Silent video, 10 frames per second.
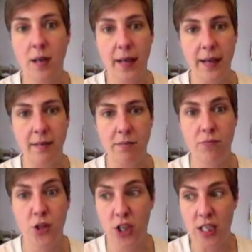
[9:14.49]
like
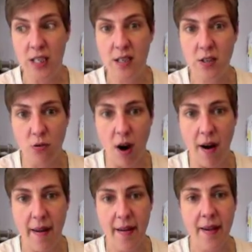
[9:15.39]
she's
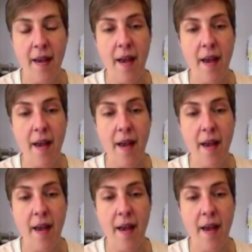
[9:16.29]
crying?"